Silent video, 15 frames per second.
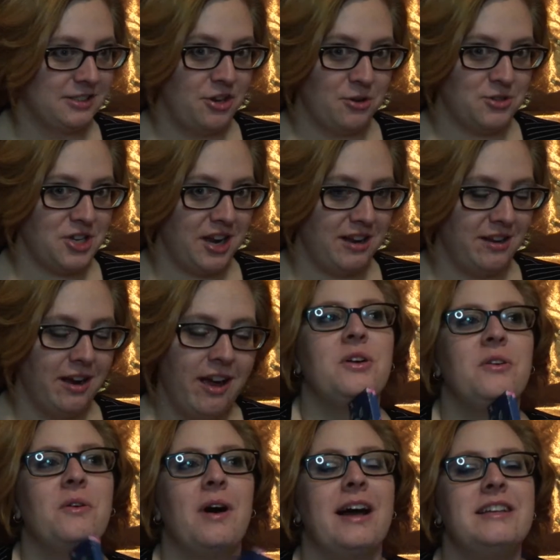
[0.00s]
No shade.
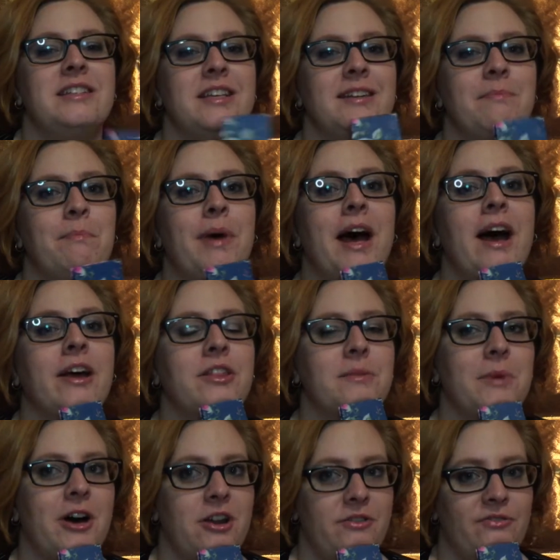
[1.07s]
So I did pack
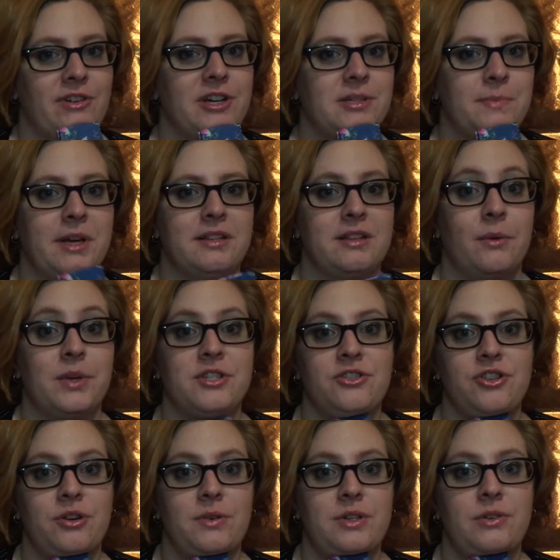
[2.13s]
them on at first because I
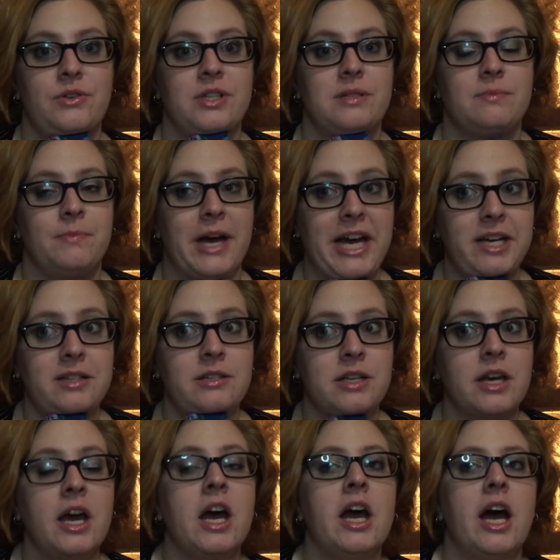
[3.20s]
wasn't sure what to
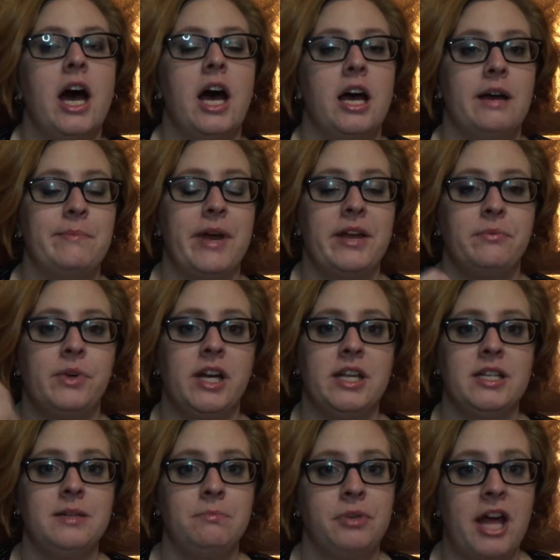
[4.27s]
expect. And when
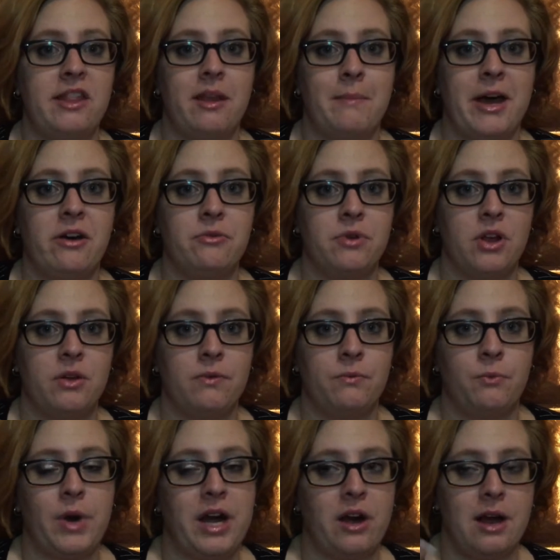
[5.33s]
I did blend them out,
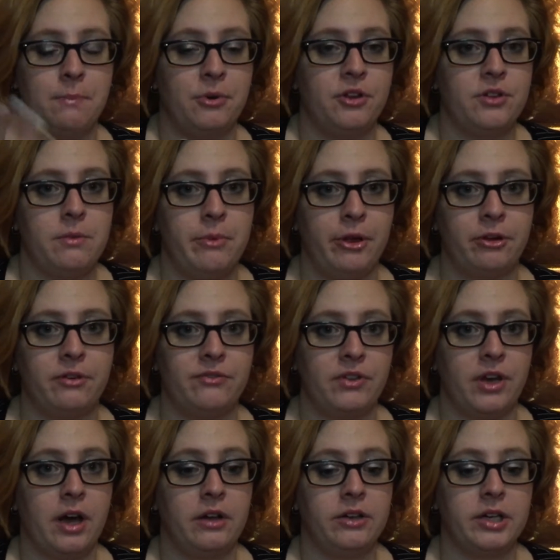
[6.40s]
where I put the bulk of
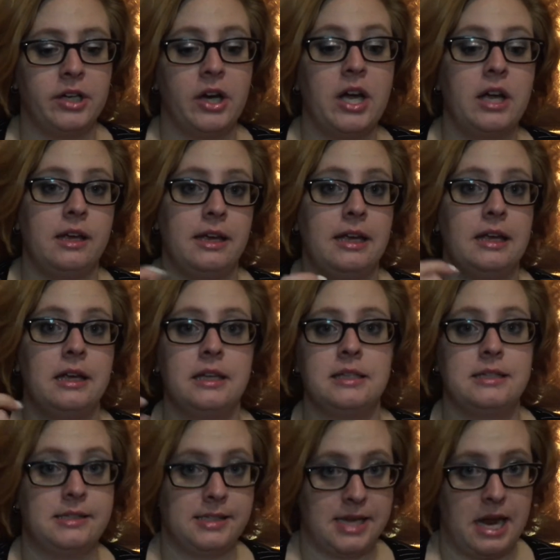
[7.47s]
the color,
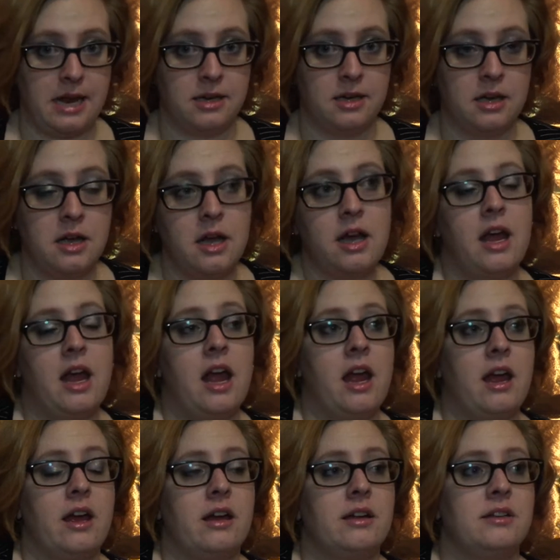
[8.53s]
it stayed.
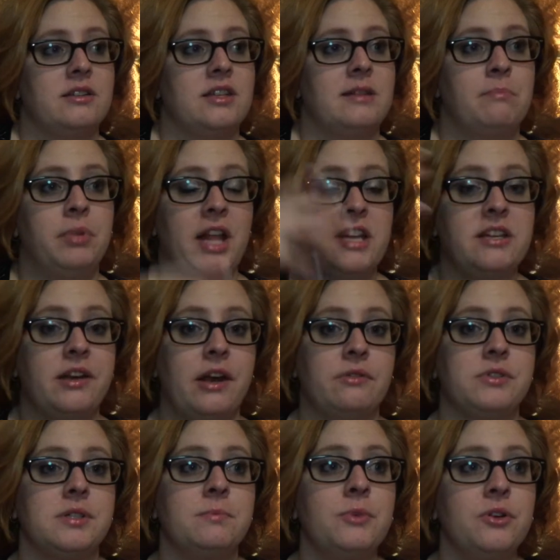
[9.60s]
And it blended
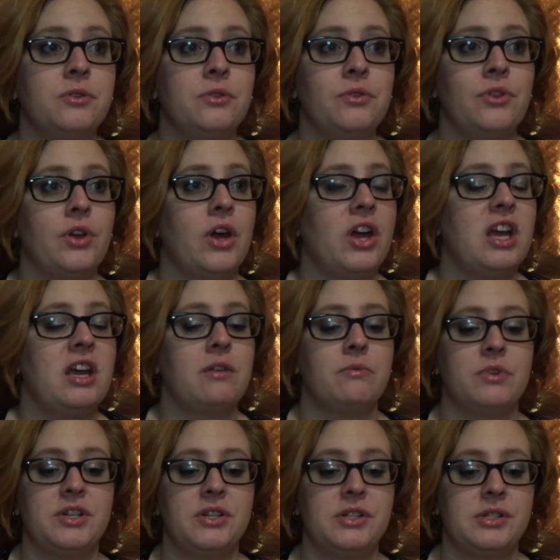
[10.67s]
out smooth. It
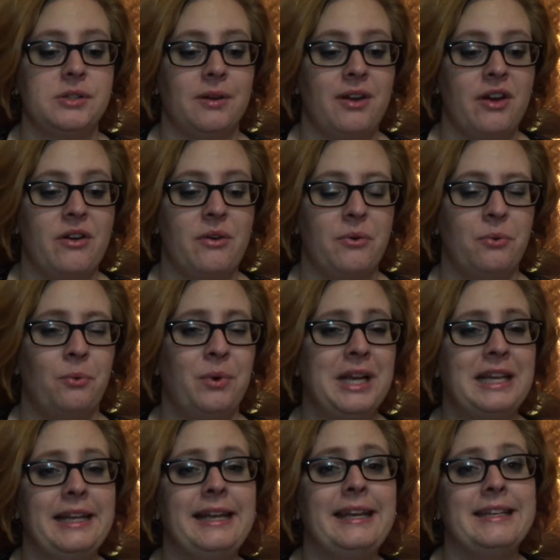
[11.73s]
was
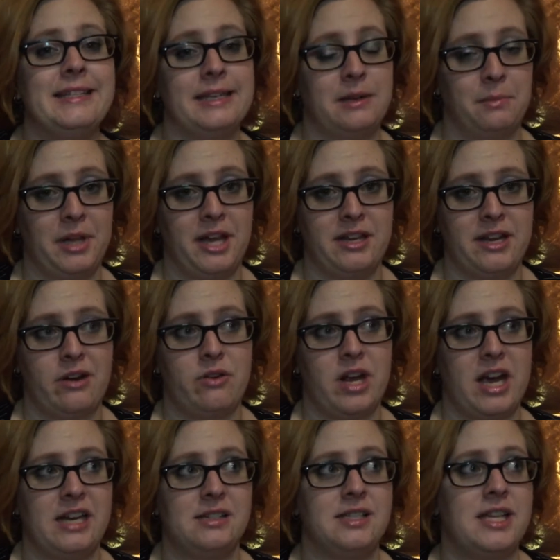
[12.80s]
really easy to blend out.
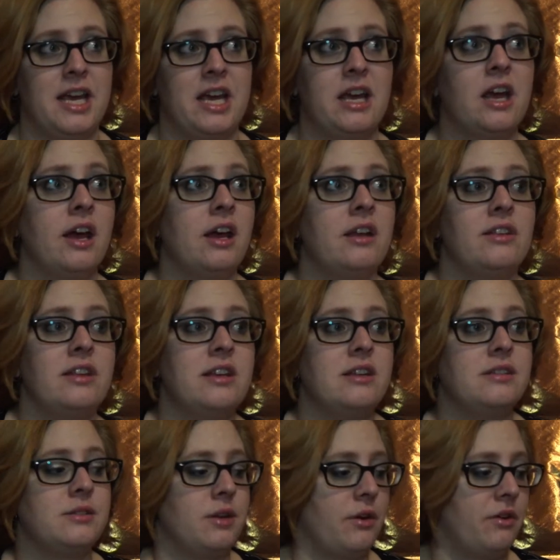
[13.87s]
I'd say
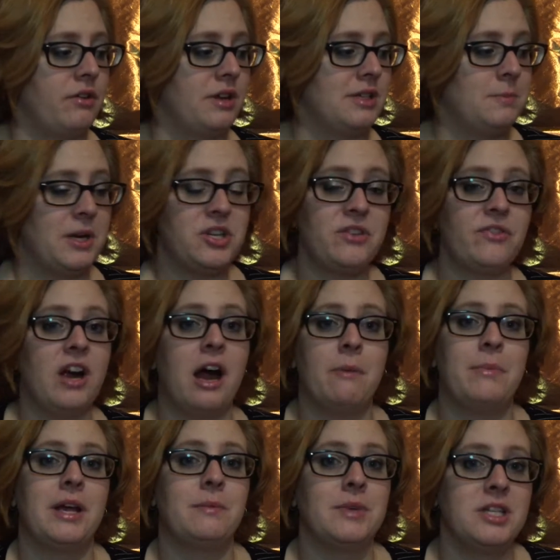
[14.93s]
these, especially for how
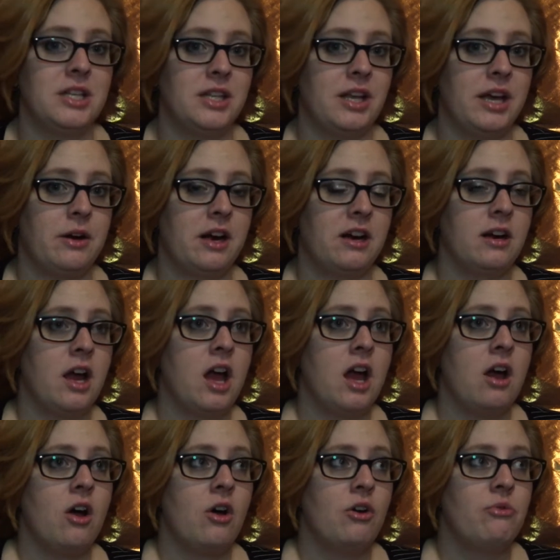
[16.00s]
pigmented they are,
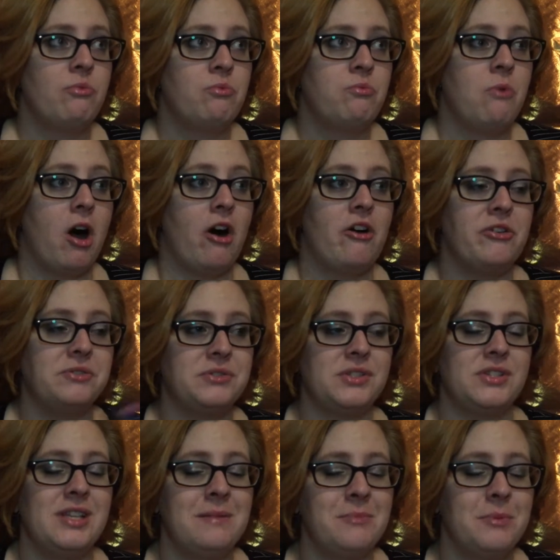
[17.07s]

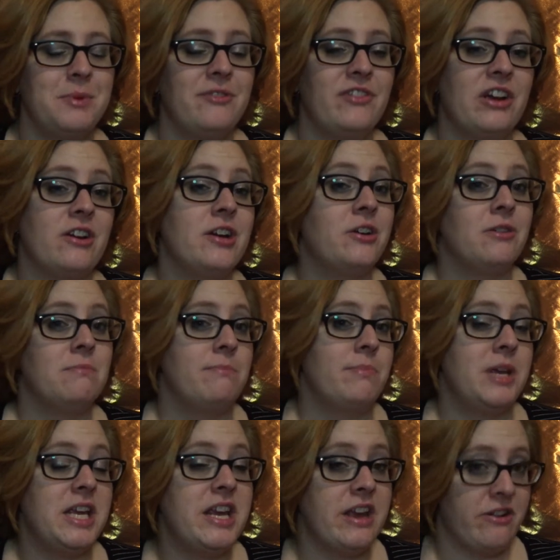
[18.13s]
seem to be very good
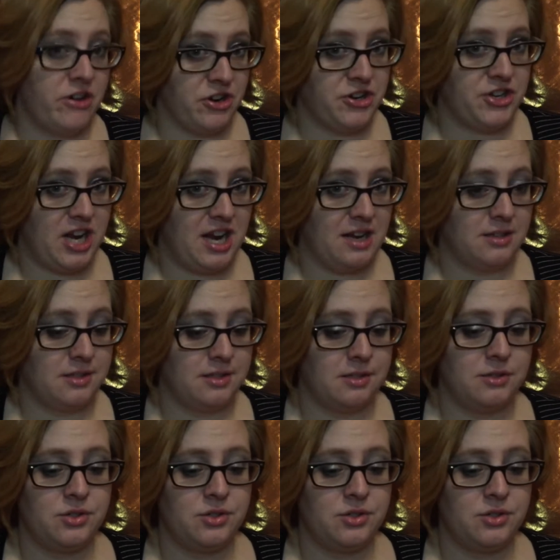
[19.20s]
beginner shades.